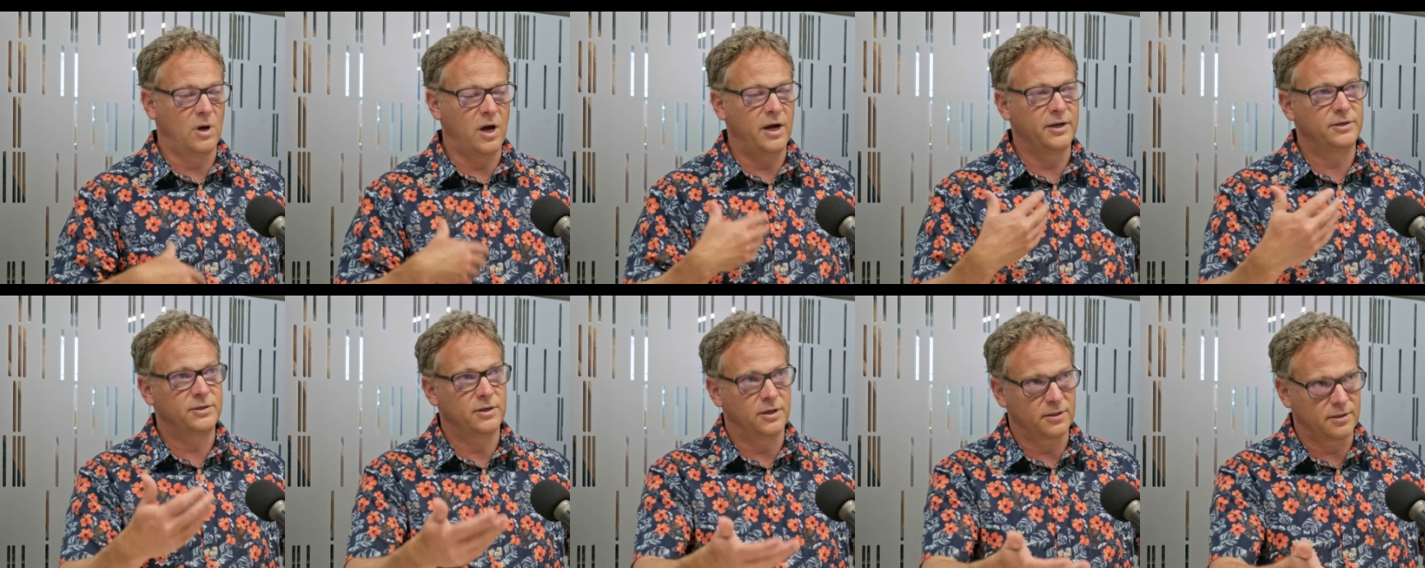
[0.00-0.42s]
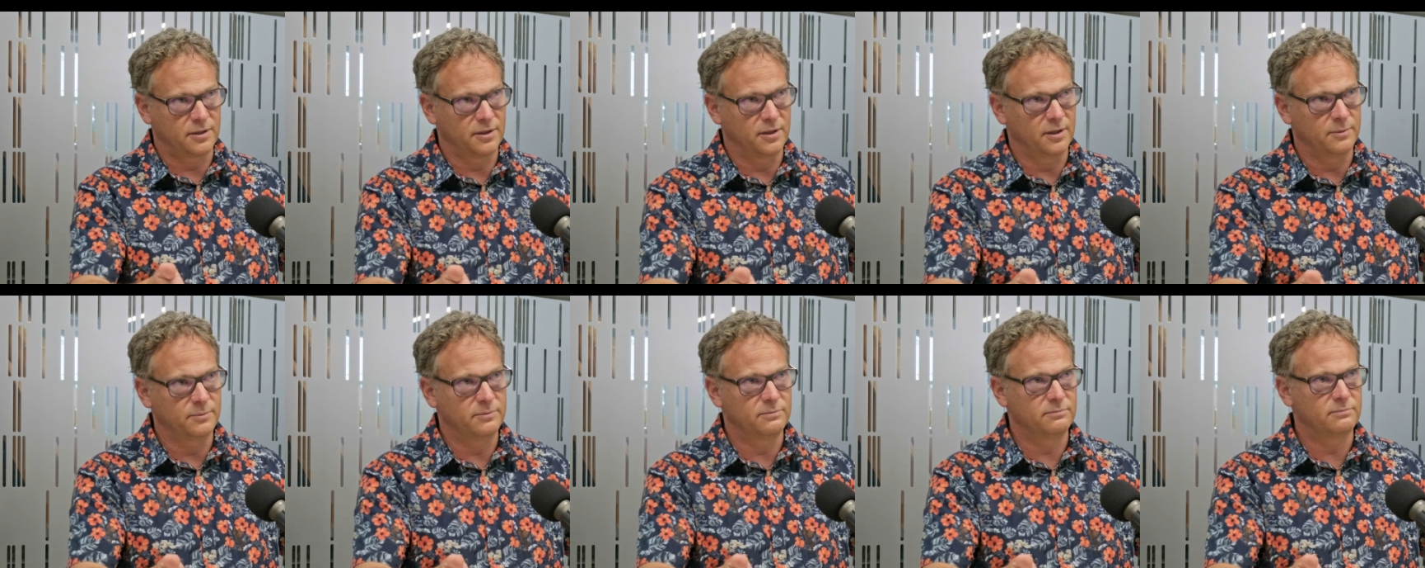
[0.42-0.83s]
I talk to
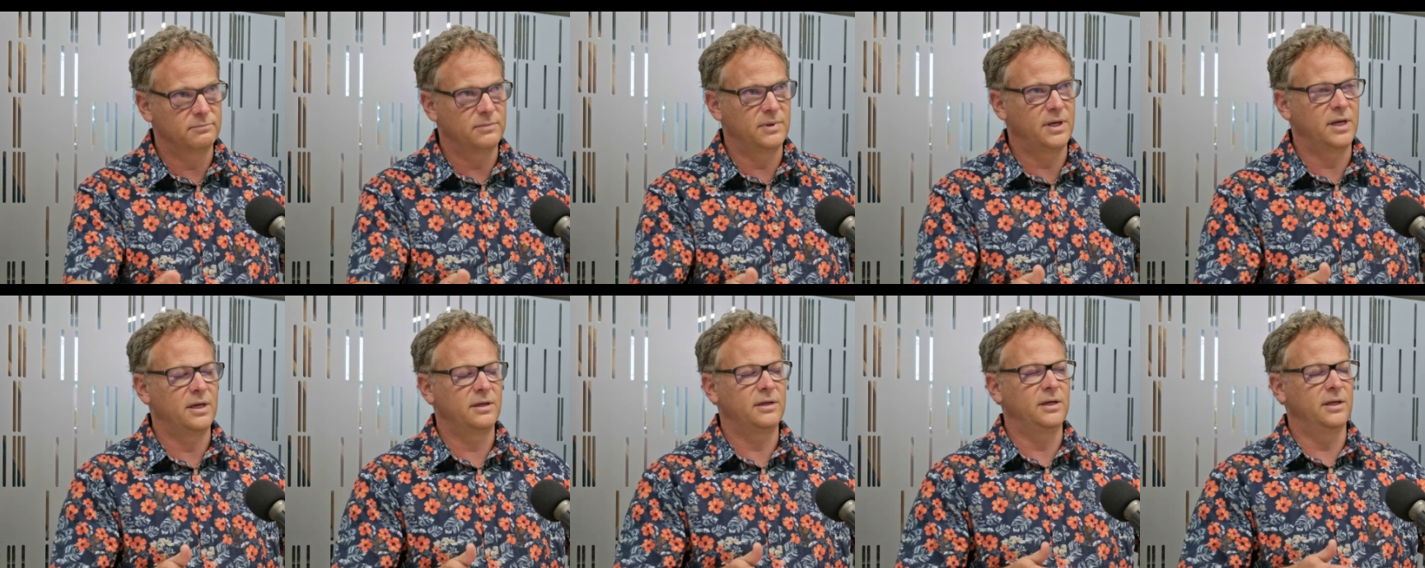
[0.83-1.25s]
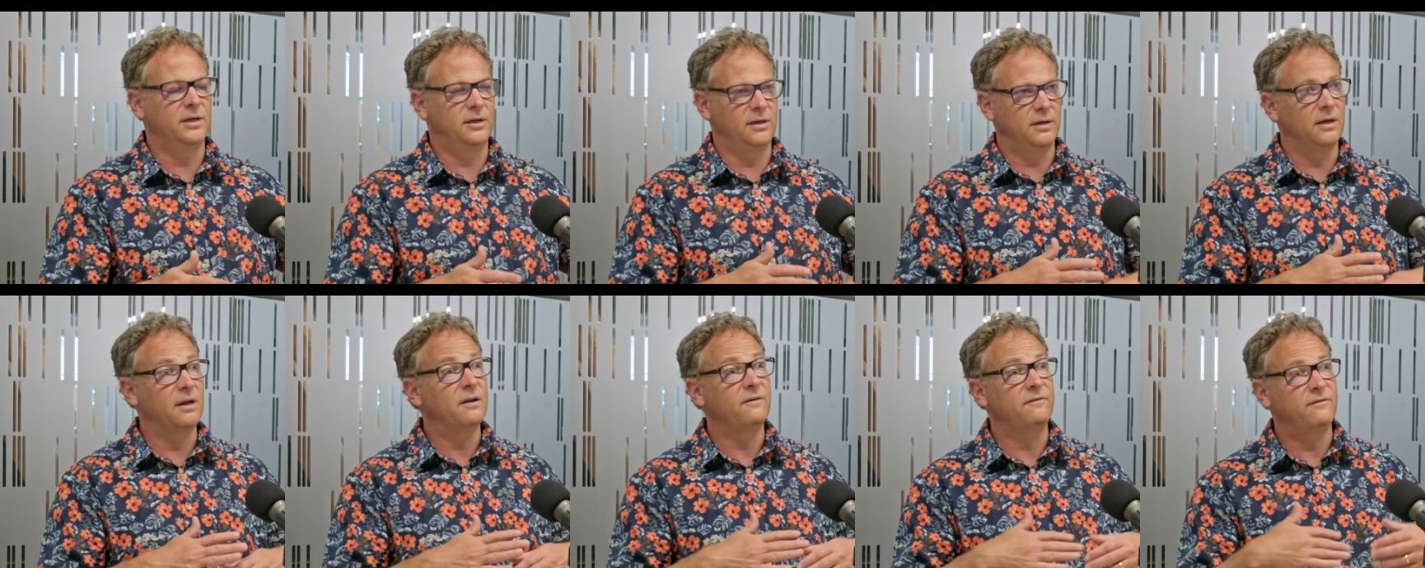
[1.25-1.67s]
them in
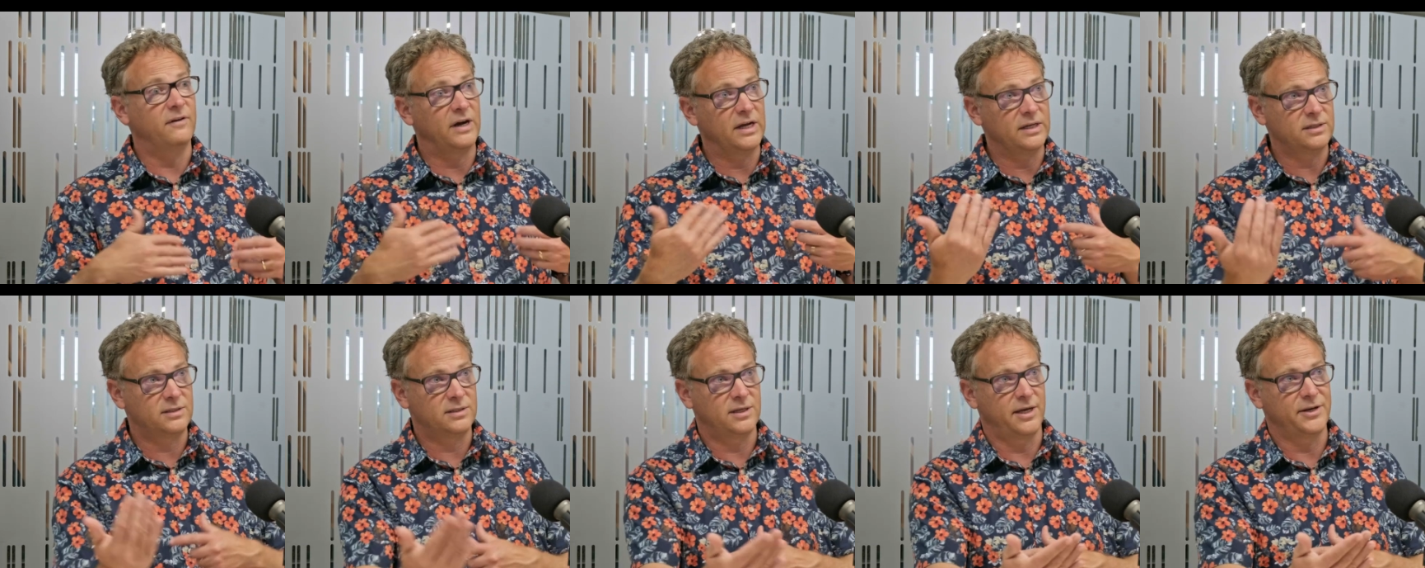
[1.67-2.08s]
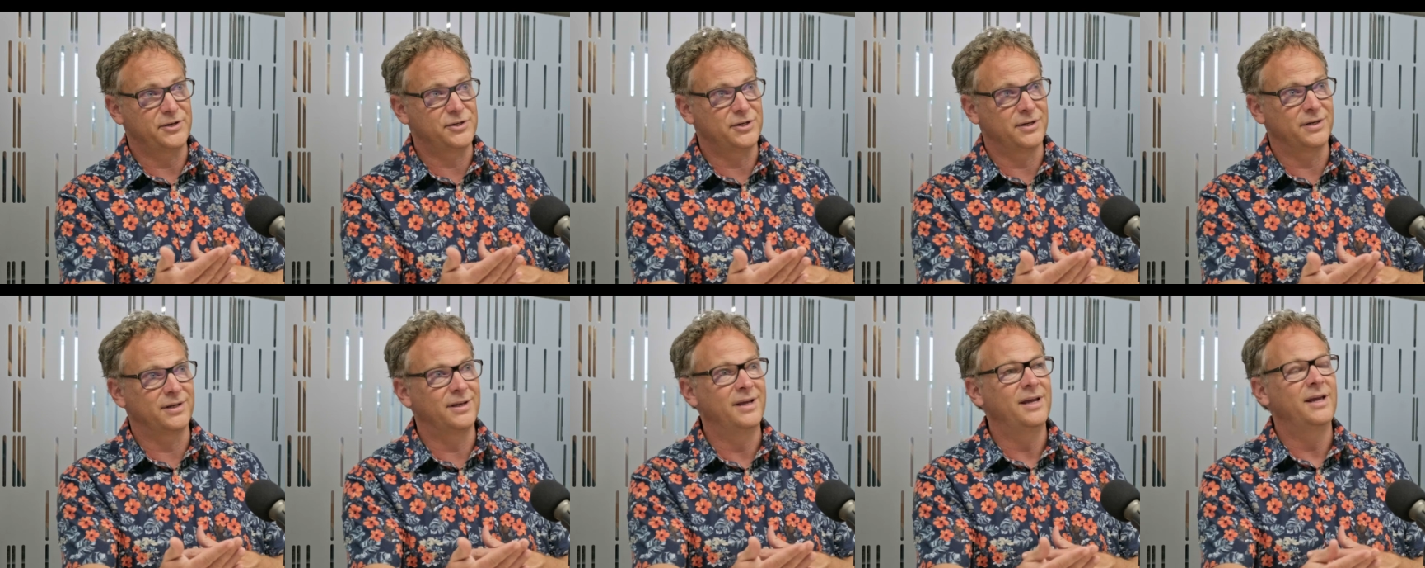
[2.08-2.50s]
an advice
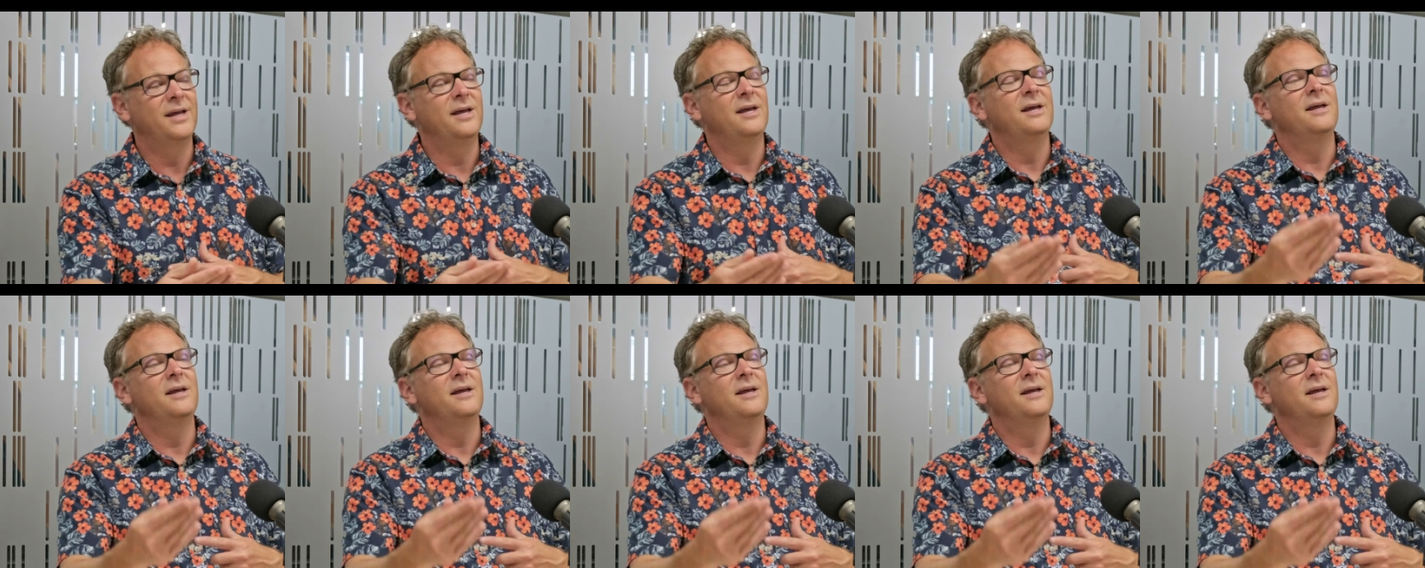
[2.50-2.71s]
session